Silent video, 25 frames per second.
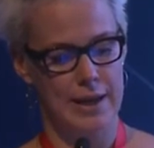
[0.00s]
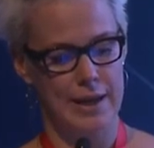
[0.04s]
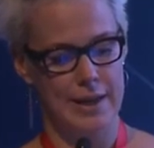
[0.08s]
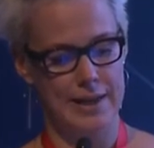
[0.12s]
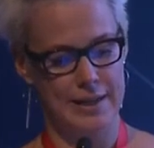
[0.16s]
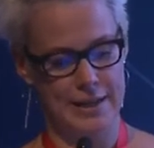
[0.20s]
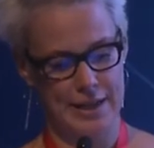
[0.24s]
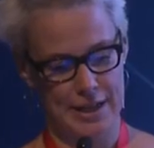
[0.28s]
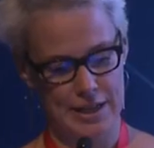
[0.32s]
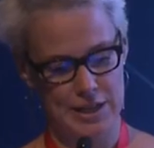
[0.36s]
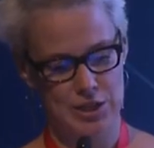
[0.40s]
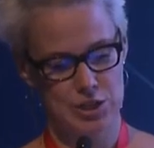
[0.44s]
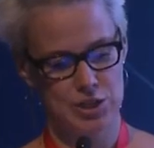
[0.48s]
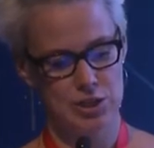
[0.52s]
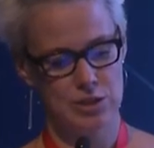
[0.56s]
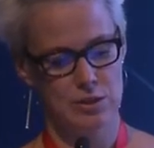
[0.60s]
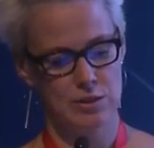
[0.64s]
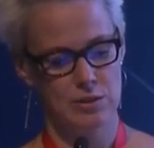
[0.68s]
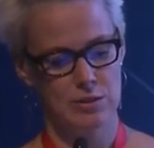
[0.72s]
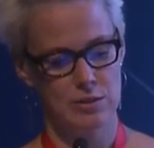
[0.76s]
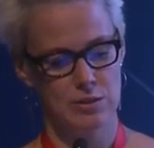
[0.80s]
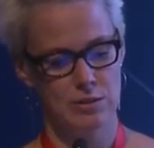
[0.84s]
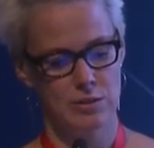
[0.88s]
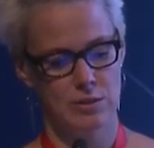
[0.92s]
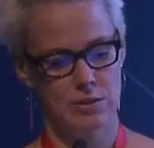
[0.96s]

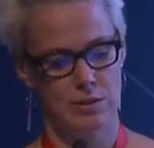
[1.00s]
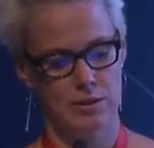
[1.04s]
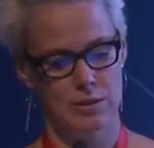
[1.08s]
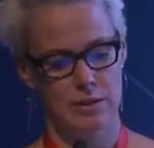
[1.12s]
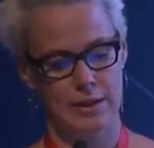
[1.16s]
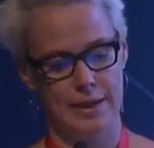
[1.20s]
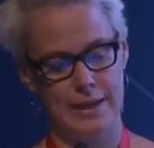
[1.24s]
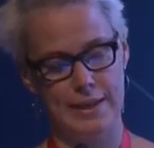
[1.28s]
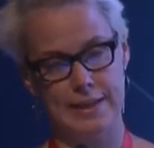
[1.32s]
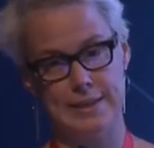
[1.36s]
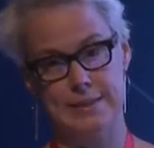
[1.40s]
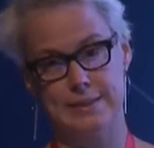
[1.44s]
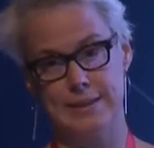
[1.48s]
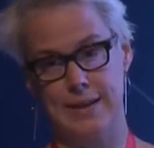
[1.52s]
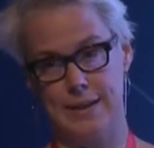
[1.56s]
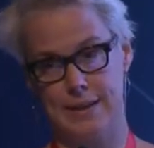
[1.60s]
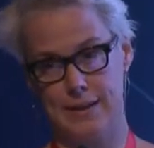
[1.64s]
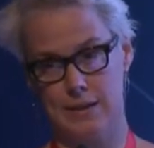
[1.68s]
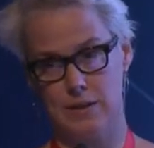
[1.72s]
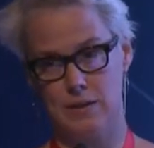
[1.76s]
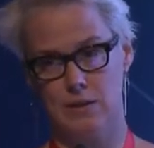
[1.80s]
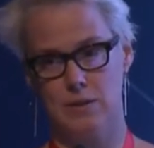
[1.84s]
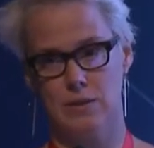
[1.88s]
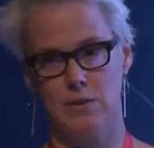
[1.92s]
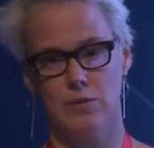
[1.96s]
engaging,
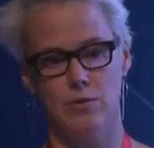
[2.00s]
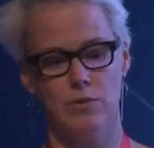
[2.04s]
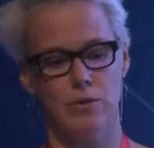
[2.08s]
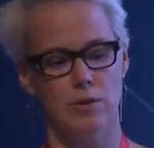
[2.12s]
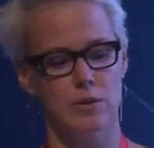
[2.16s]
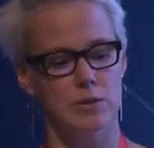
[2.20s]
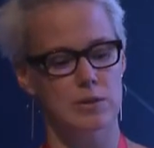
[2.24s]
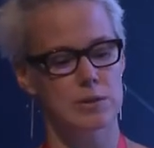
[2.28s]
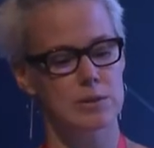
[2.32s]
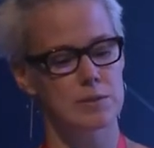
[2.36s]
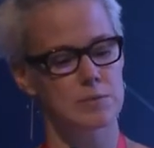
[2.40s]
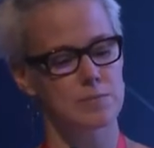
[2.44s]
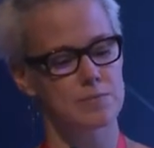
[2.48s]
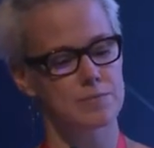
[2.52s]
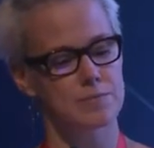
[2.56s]
aesthetic, of course.